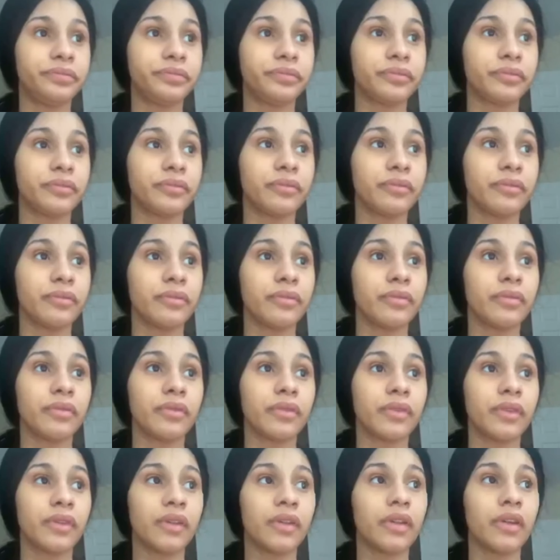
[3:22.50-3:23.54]

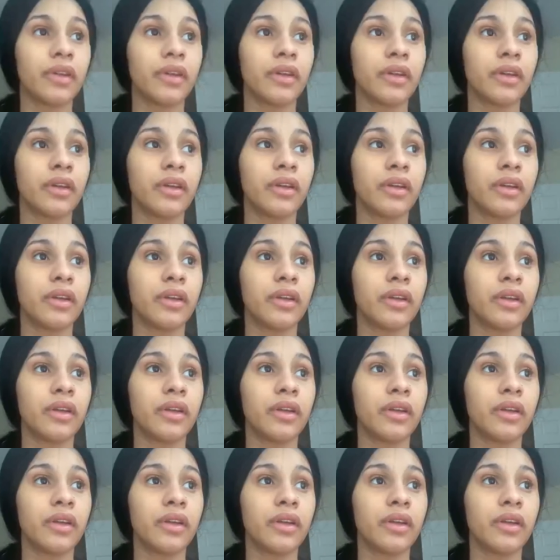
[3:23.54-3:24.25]
(no one is talking)